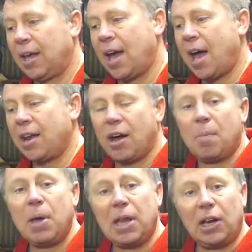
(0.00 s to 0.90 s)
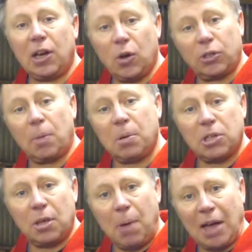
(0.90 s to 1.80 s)
And I immediately looked up
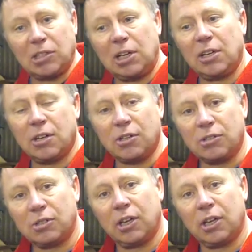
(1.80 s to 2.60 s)
into the back cylinders,